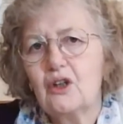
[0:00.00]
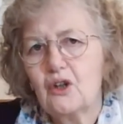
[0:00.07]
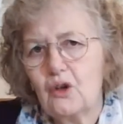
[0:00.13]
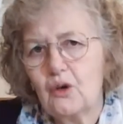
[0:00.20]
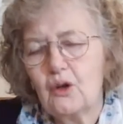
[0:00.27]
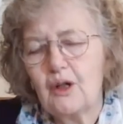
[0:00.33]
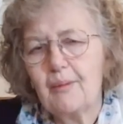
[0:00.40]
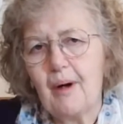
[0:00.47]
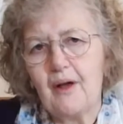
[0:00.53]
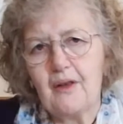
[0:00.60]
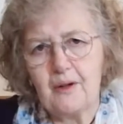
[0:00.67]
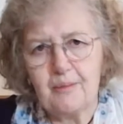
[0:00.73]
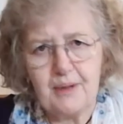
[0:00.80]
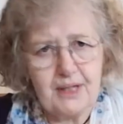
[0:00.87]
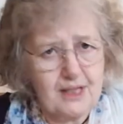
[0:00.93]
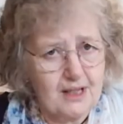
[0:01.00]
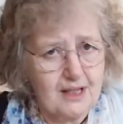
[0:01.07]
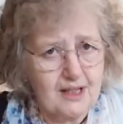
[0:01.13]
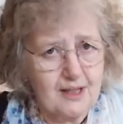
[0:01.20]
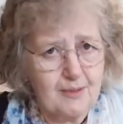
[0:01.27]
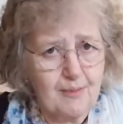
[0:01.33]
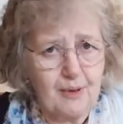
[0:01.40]
going about their
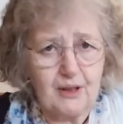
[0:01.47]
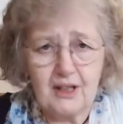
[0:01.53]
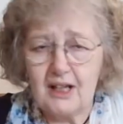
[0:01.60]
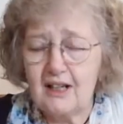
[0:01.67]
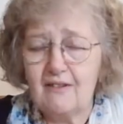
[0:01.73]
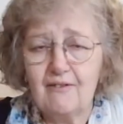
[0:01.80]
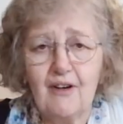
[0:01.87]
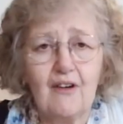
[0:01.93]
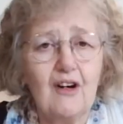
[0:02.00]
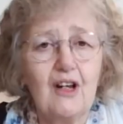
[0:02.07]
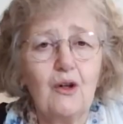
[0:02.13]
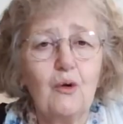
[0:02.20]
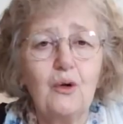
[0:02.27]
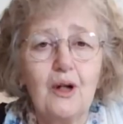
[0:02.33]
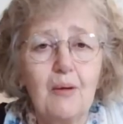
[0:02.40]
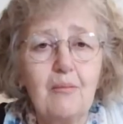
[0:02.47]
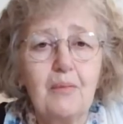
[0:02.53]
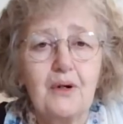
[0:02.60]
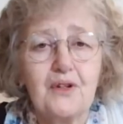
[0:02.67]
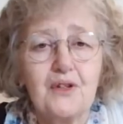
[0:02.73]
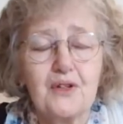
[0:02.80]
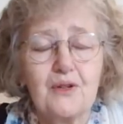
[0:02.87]
business, but in very low
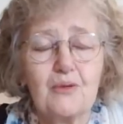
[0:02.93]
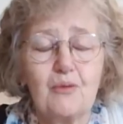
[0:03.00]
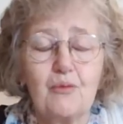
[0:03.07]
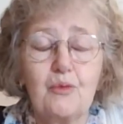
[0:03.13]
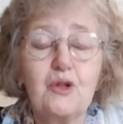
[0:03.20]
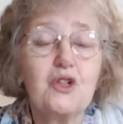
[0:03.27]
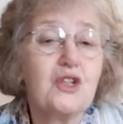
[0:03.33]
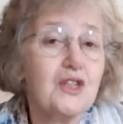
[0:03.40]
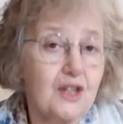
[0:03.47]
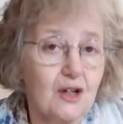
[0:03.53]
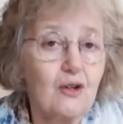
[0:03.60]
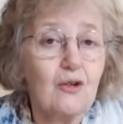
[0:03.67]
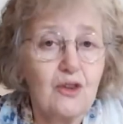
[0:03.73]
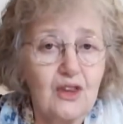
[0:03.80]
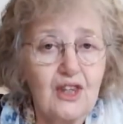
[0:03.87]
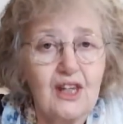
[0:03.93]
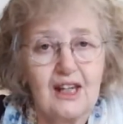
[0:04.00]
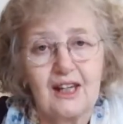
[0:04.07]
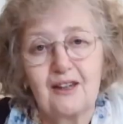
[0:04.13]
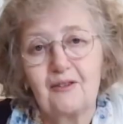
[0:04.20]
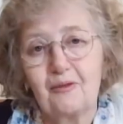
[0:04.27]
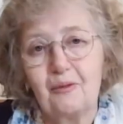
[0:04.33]
numbers, which is a good
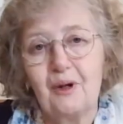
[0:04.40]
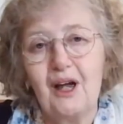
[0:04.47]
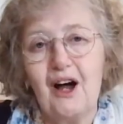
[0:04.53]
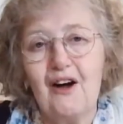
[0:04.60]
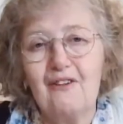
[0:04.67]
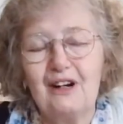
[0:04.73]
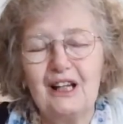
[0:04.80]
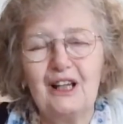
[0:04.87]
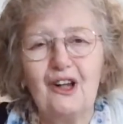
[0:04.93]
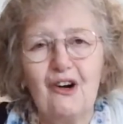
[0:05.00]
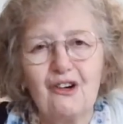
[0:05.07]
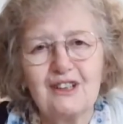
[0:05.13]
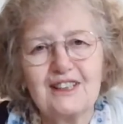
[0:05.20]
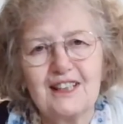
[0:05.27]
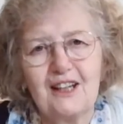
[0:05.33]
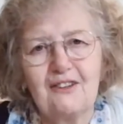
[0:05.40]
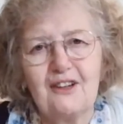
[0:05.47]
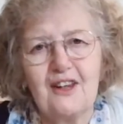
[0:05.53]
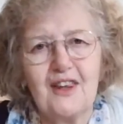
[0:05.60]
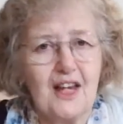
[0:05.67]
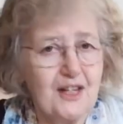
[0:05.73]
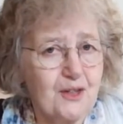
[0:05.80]
thing. We are in lockdown
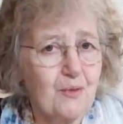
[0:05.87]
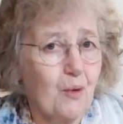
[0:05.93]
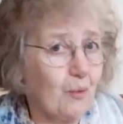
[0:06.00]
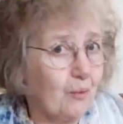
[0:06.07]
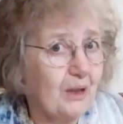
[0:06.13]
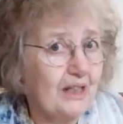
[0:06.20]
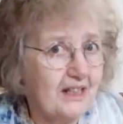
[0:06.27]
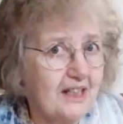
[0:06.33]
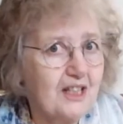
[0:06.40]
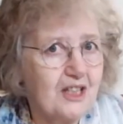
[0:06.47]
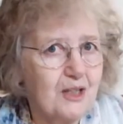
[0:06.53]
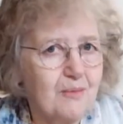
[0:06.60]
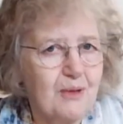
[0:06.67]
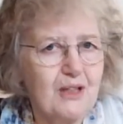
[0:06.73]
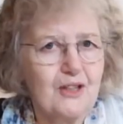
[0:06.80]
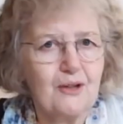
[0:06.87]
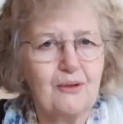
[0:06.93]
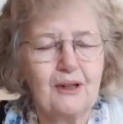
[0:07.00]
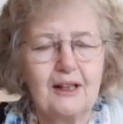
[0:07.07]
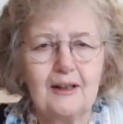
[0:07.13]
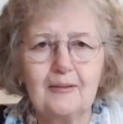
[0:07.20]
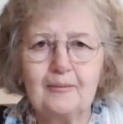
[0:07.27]
and that's what we need to be
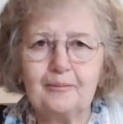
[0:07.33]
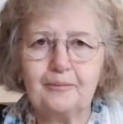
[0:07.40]
doing.